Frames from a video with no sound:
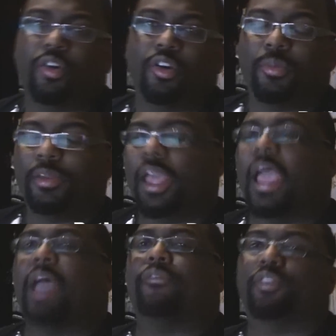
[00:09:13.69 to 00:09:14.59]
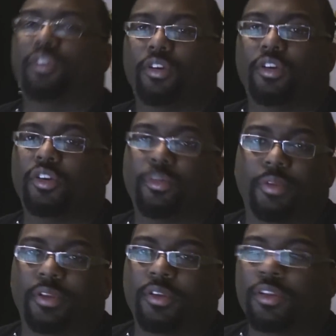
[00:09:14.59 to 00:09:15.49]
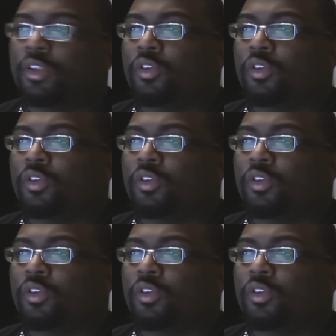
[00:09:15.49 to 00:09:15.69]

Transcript: Could have been Africa, could have been